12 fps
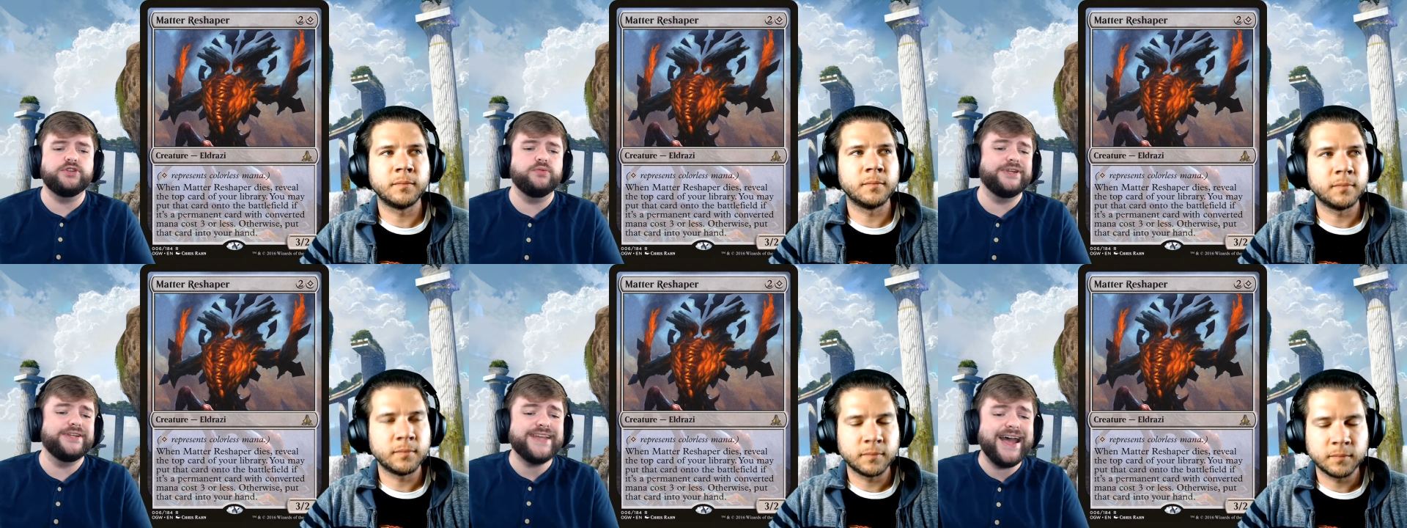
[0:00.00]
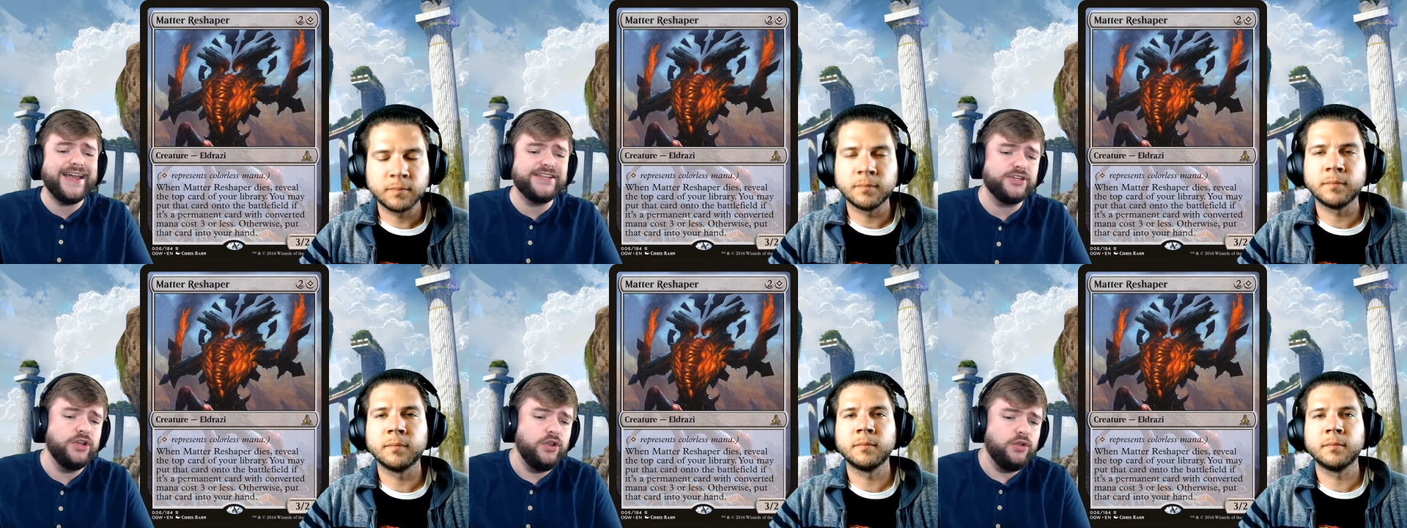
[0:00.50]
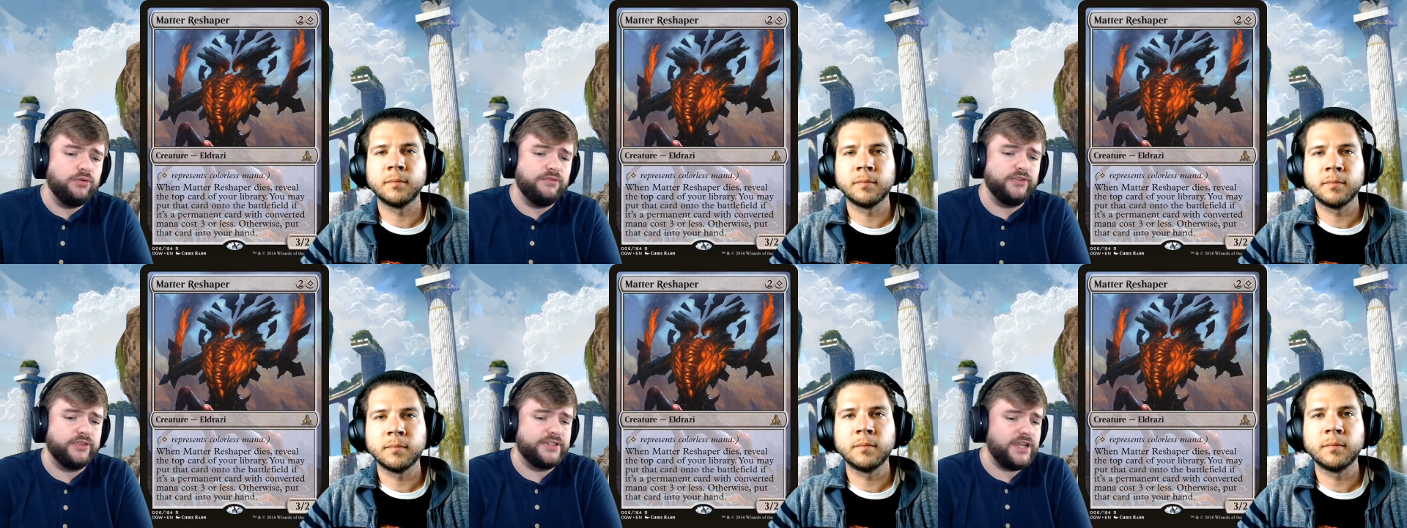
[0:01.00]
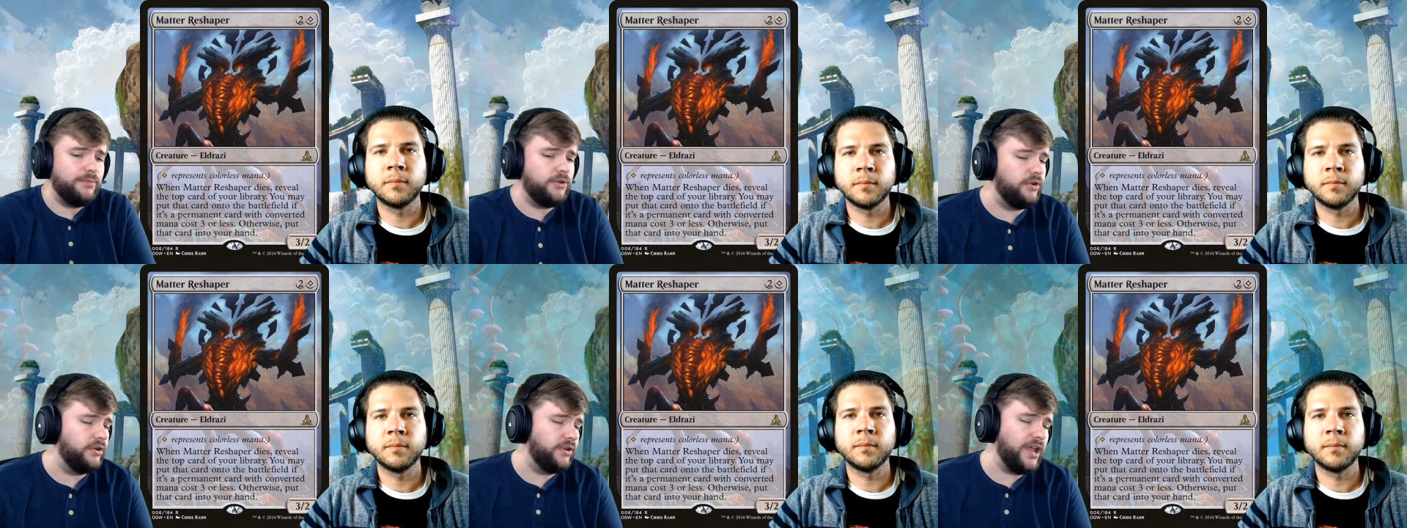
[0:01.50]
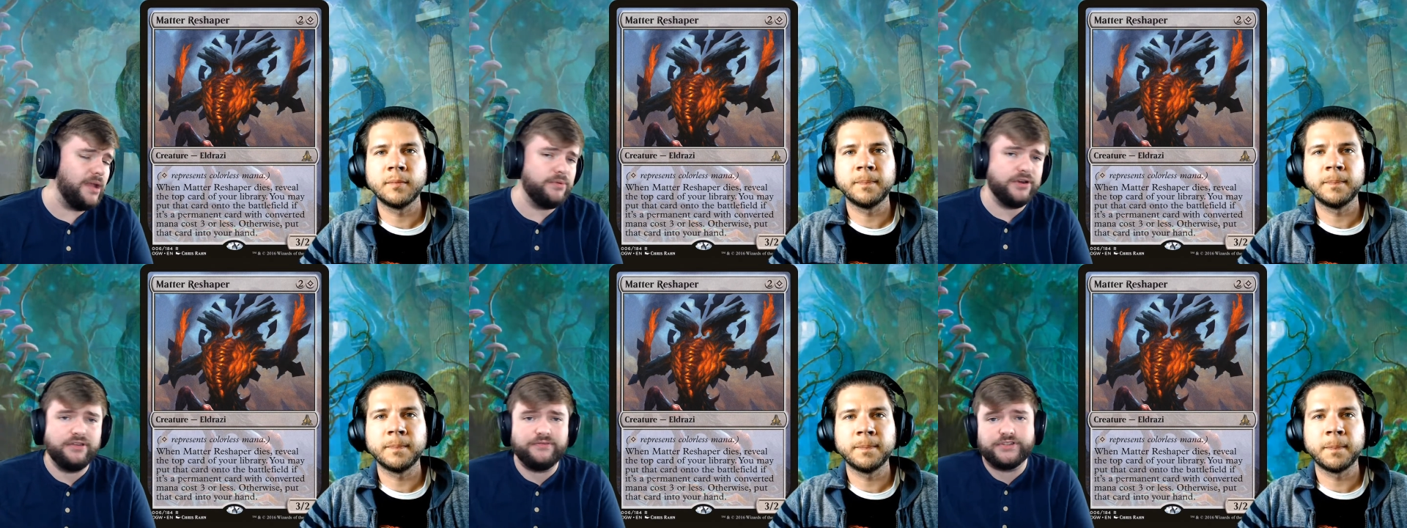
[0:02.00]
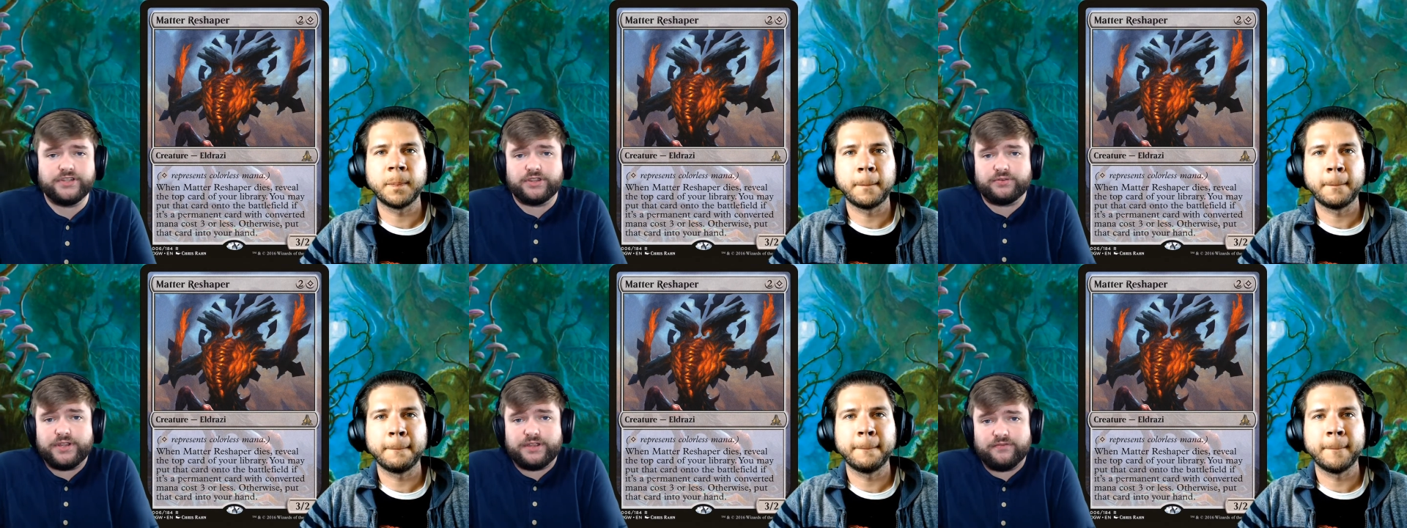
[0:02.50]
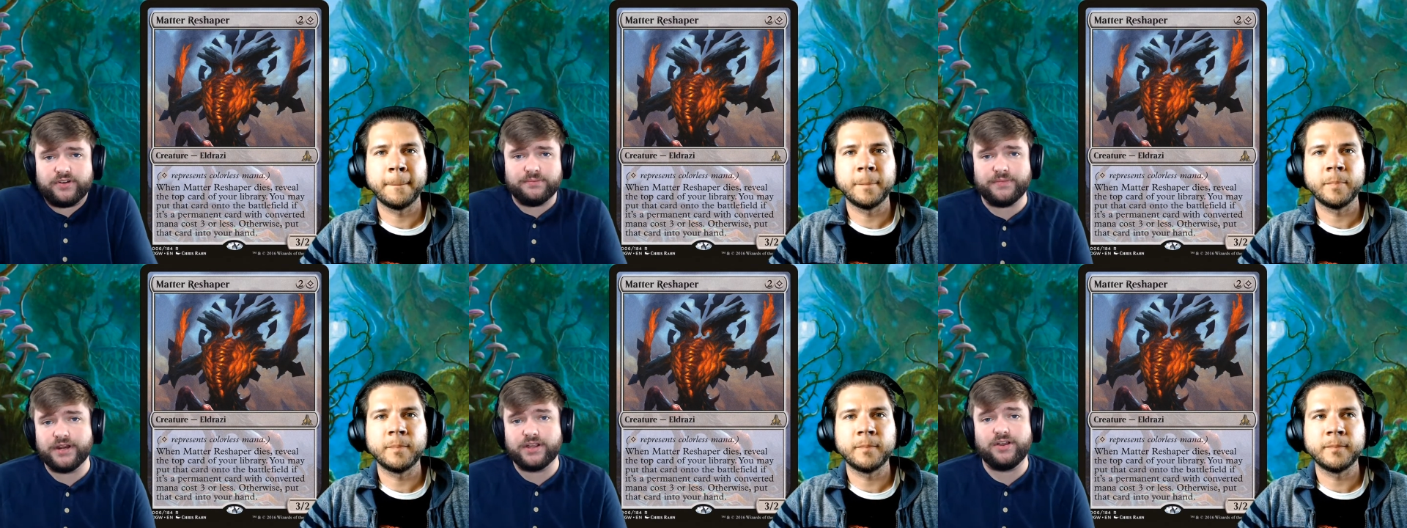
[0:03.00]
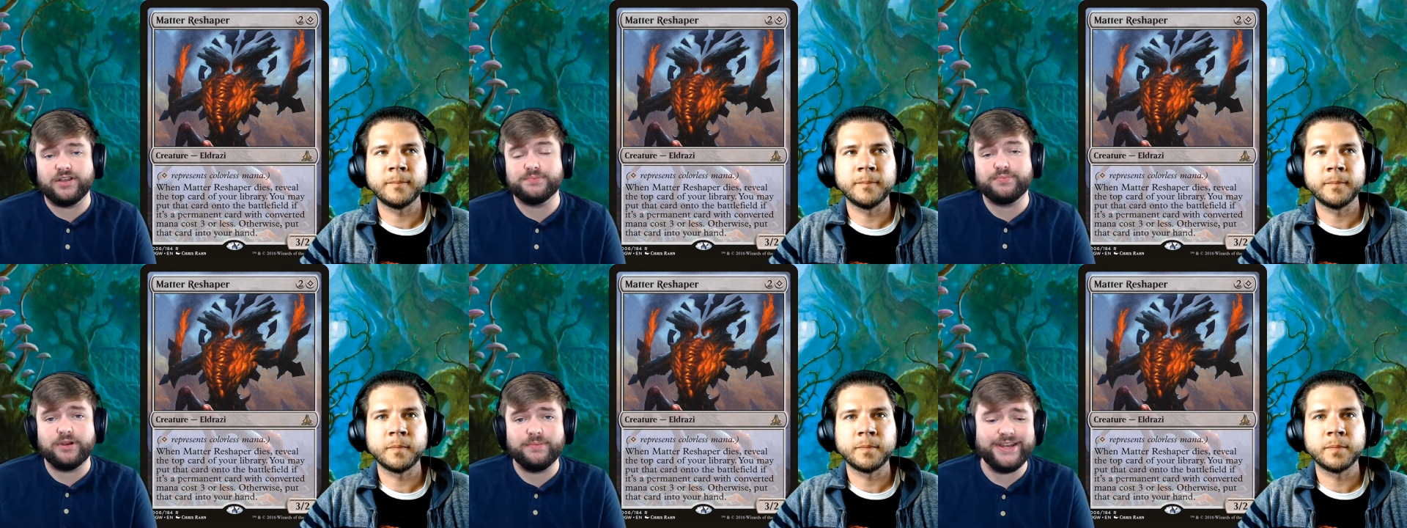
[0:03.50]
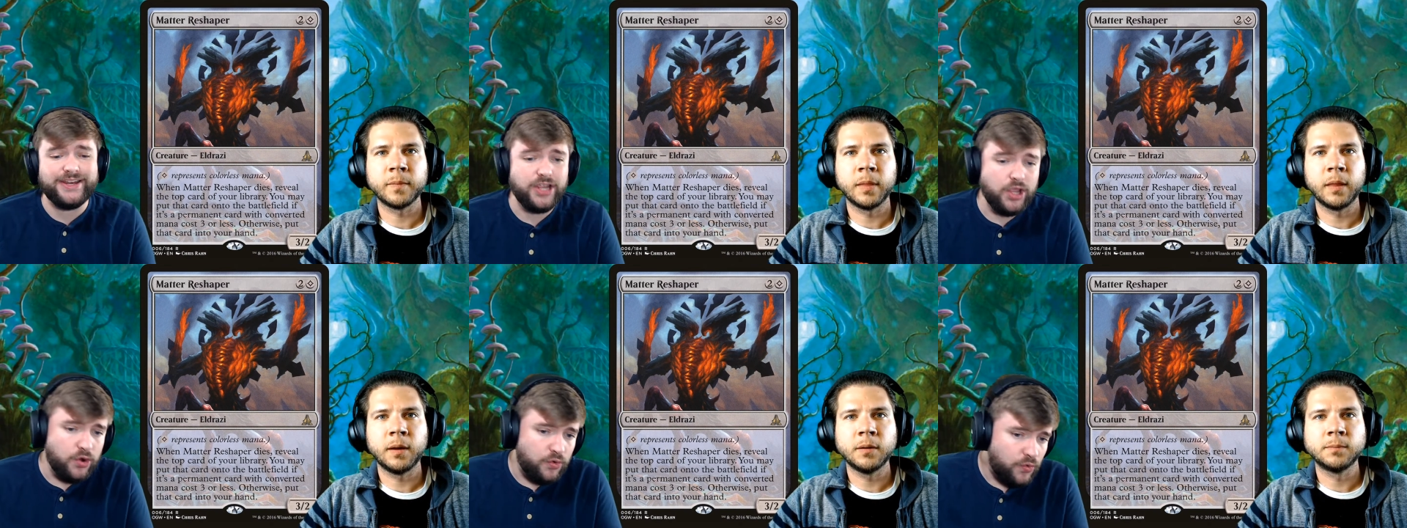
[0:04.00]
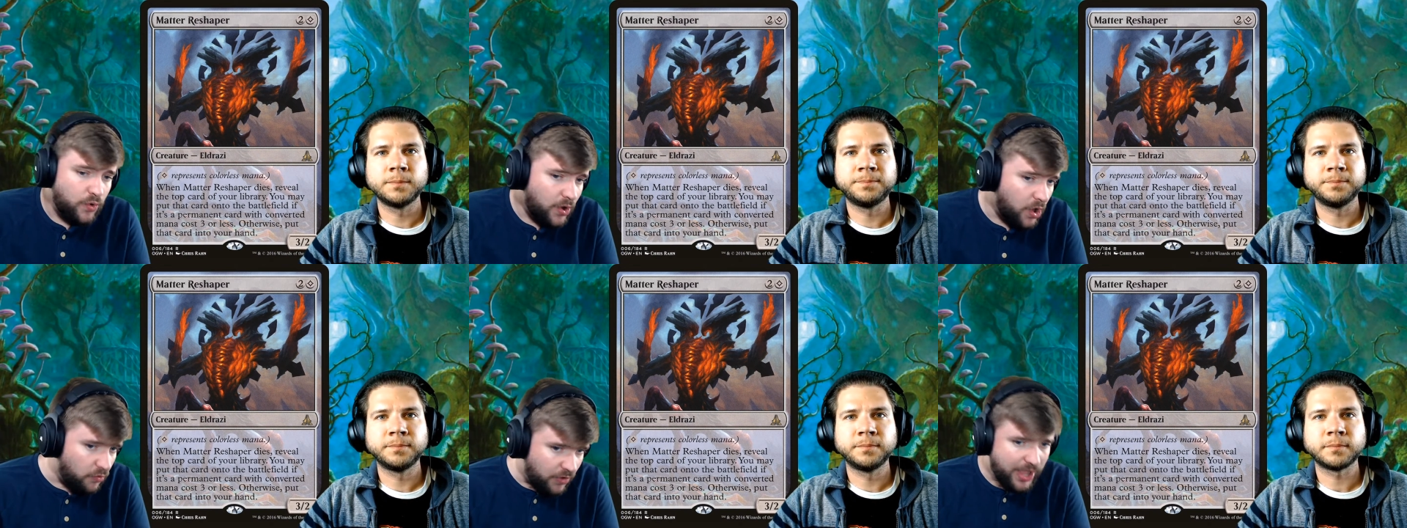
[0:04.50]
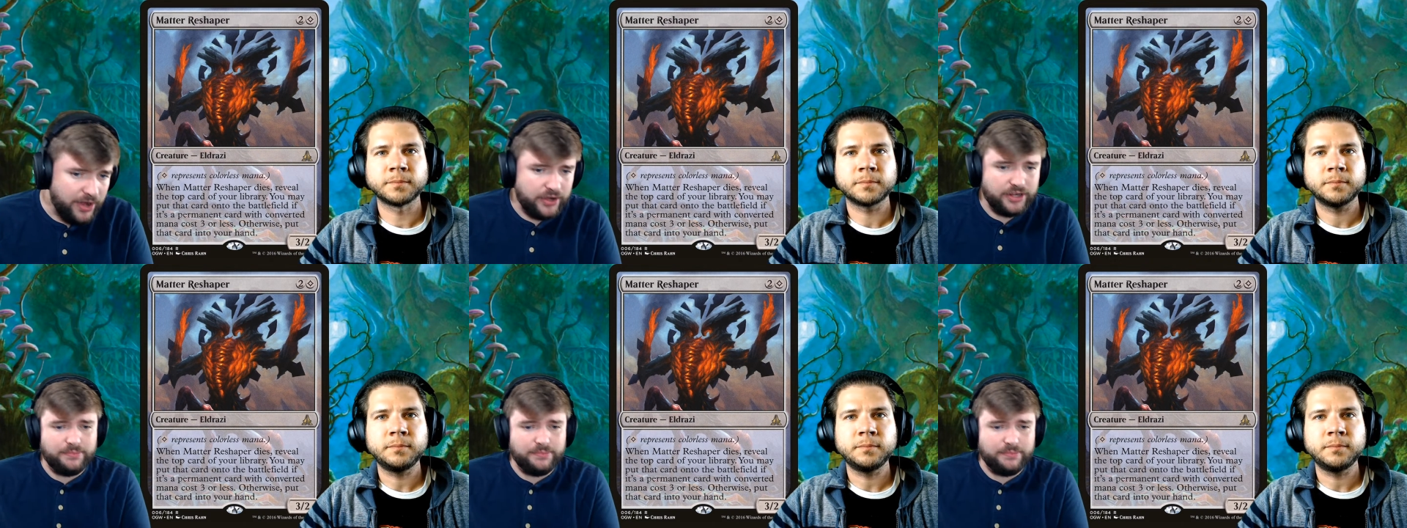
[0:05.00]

Speaker 1: when it dies. Reveal the top card of your library. If it's a 3 converted mana cost permanent, right onto the